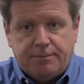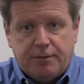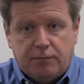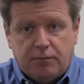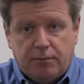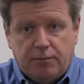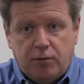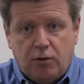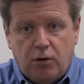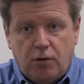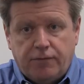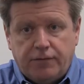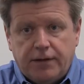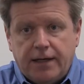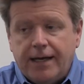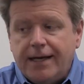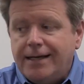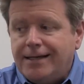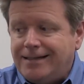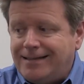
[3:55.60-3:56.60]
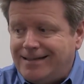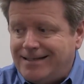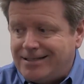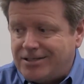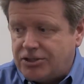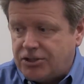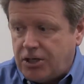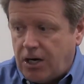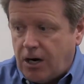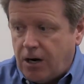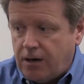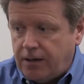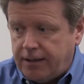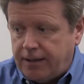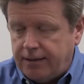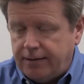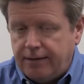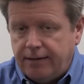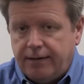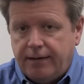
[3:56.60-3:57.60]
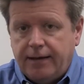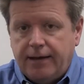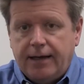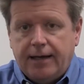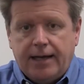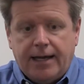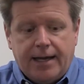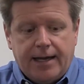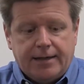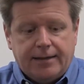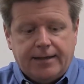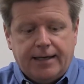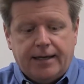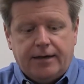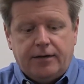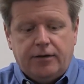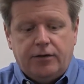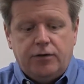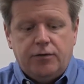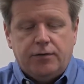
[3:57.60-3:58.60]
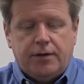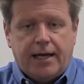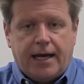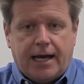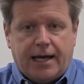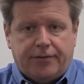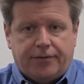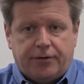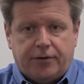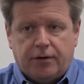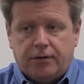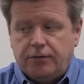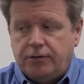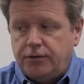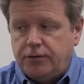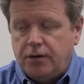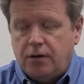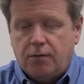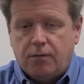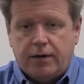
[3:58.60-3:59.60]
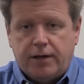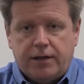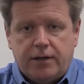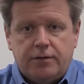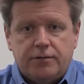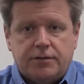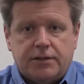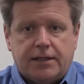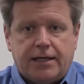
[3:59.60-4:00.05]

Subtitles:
been removed, discard it and get a new catheter. You don't want to use a